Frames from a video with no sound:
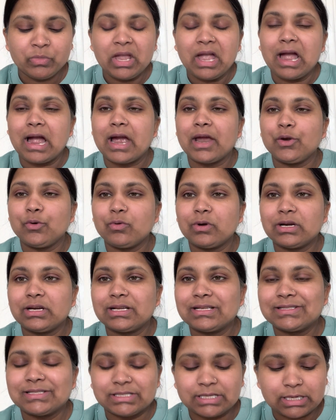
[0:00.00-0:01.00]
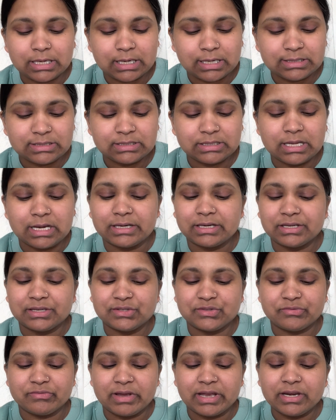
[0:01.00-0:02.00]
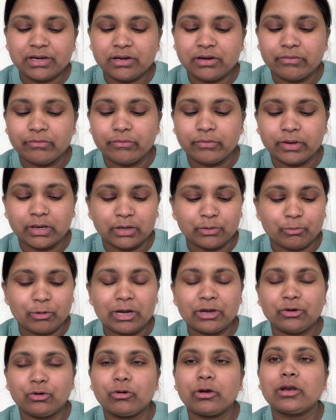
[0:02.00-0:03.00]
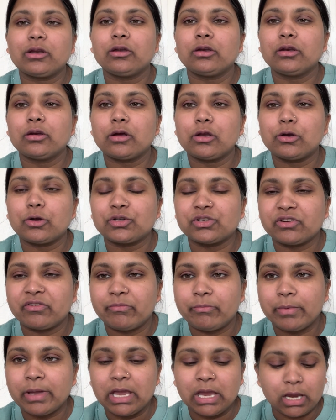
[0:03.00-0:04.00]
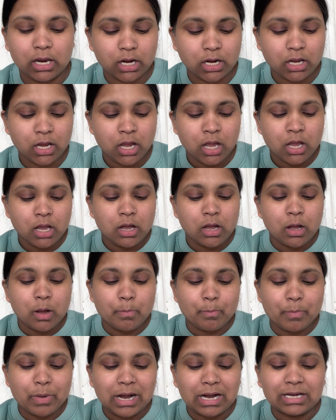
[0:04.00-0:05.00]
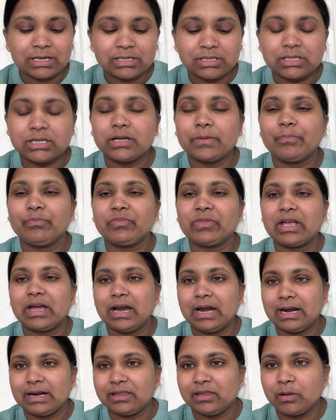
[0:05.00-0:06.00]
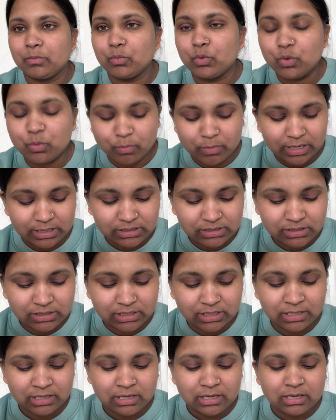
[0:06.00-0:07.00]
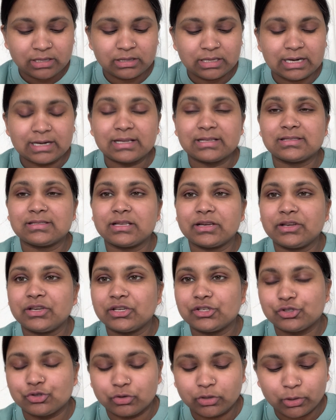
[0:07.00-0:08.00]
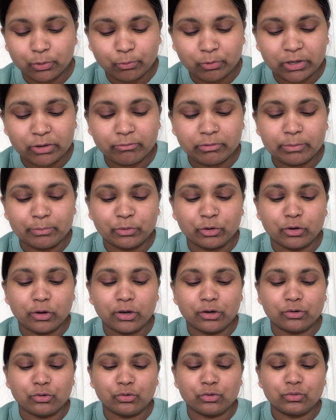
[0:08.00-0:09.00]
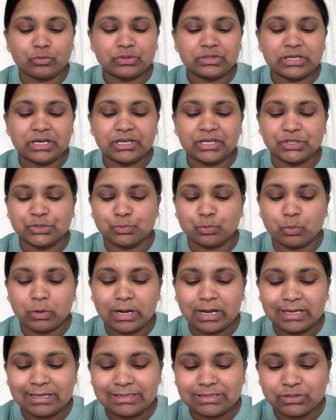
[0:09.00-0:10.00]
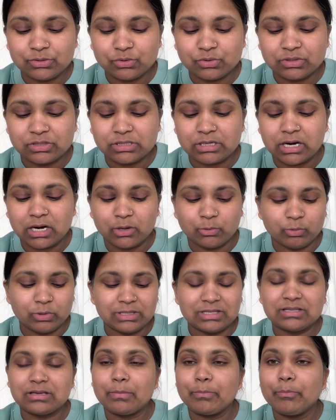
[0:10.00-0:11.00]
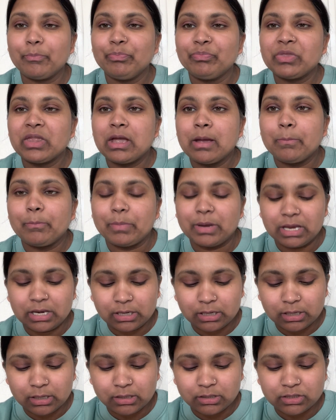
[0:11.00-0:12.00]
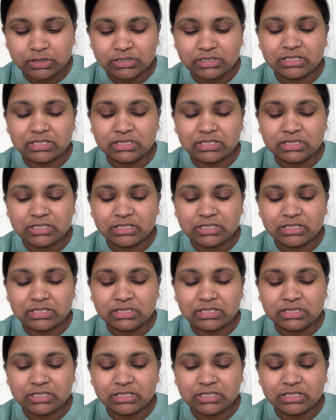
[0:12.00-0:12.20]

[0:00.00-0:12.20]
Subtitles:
I do understand that it is very difficult when you are in a lot of pain, but at the moment, that is the reassuring word I'm going to use, it is wise to start with some painkillers,